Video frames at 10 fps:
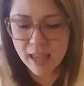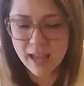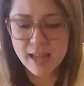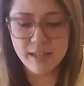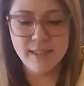
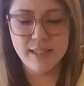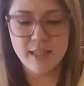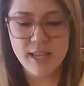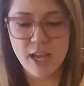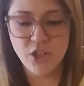And
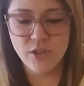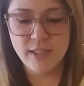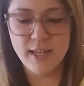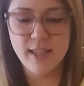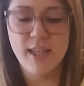the
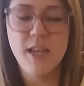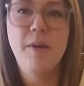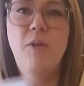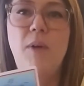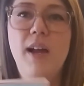interesting thing
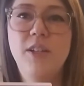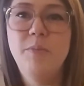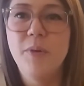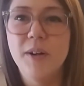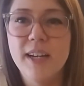about wild
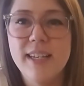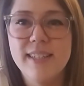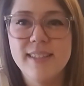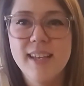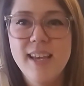boar
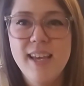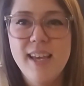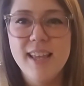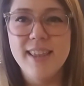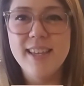is
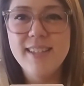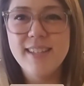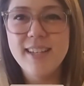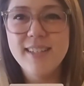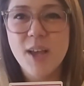this
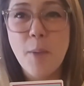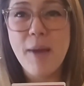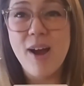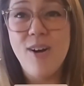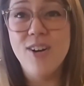is
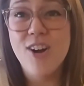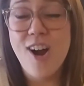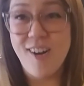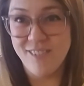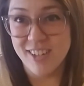about
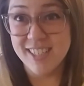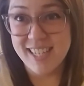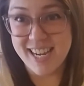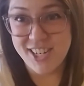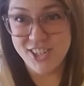
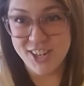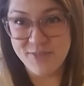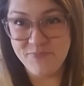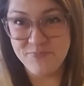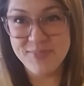
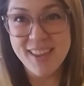confrontation.